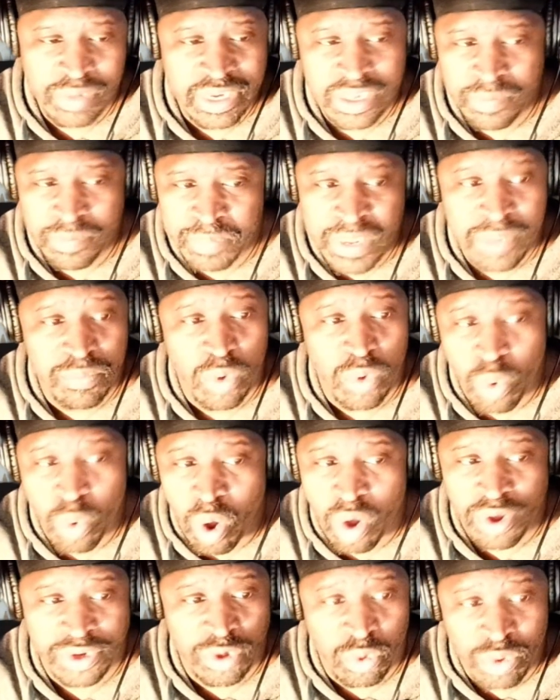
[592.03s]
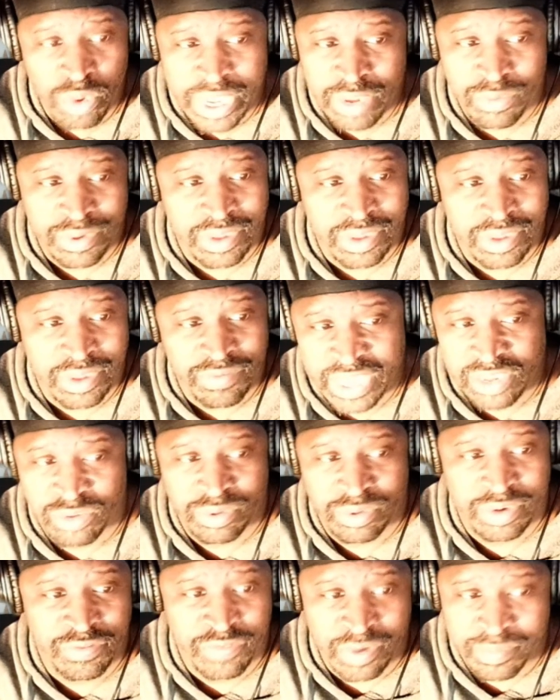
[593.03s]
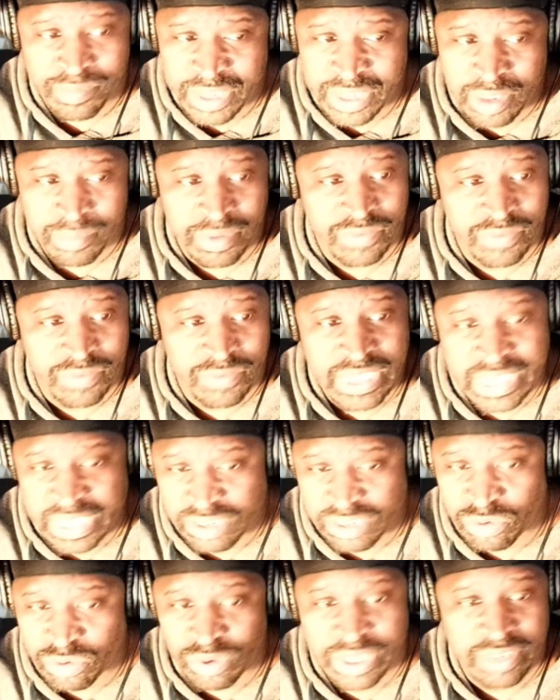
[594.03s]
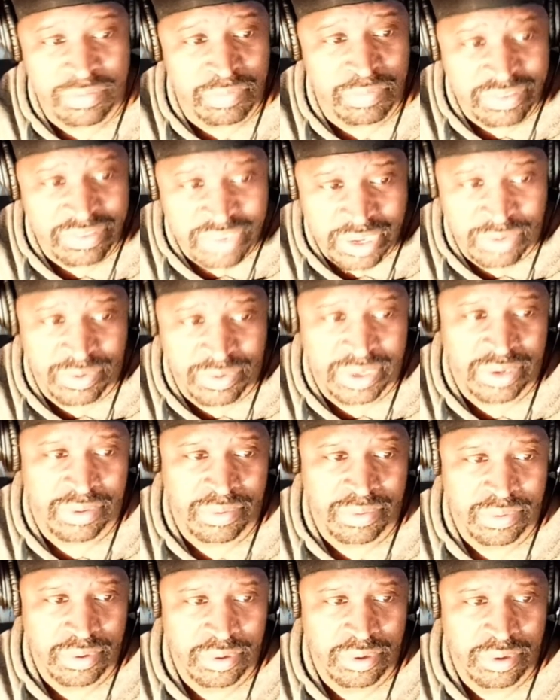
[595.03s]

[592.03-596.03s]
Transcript: many people walking away with a victory from him if he get through his material.